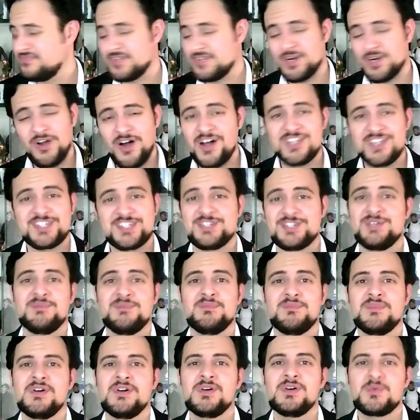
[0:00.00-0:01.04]
They're
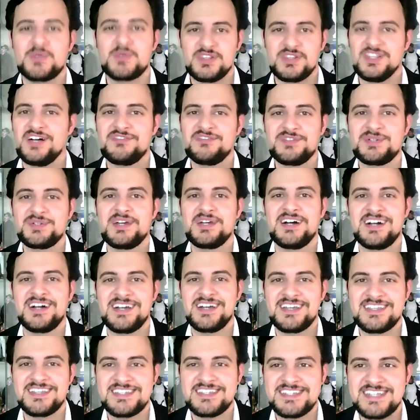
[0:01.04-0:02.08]
awesome. We love you
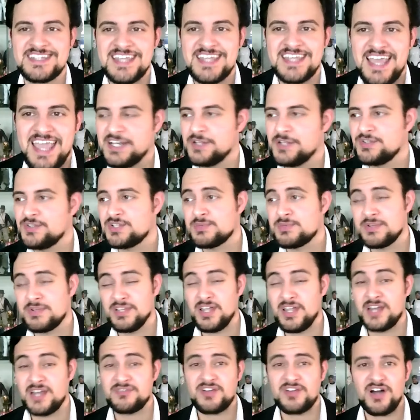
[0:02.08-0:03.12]
guys. I know there's been a
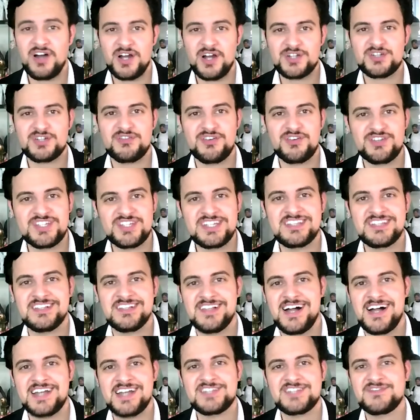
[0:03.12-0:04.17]
lot of controversy in the
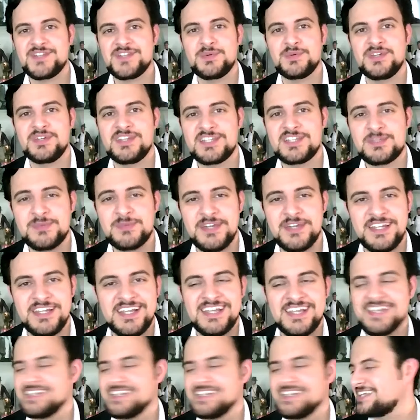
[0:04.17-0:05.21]
last few weeks, but
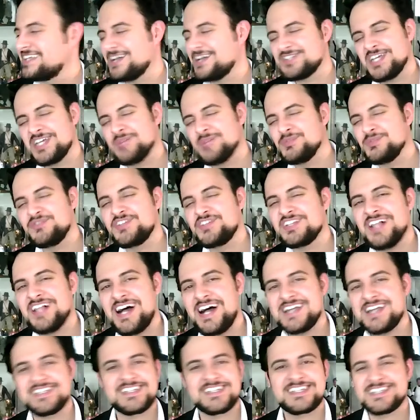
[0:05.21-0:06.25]
Cowtown Movie
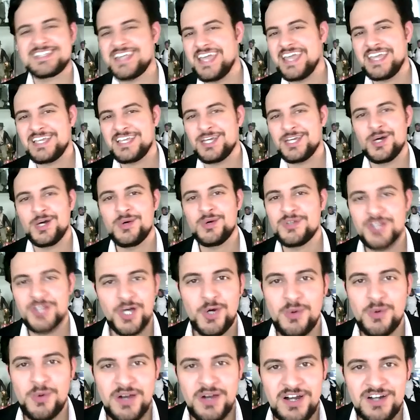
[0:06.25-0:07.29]
Classics ain't going
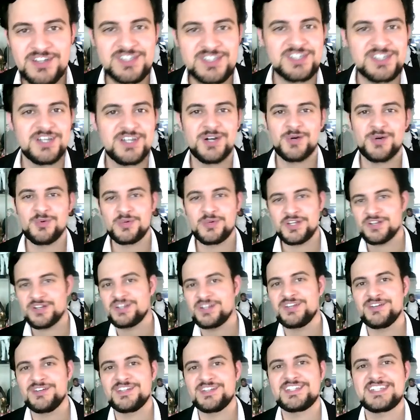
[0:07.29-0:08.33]
nowhere, so we are
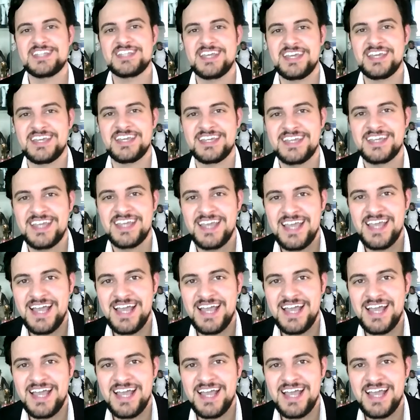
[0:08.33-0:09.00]
here to stay.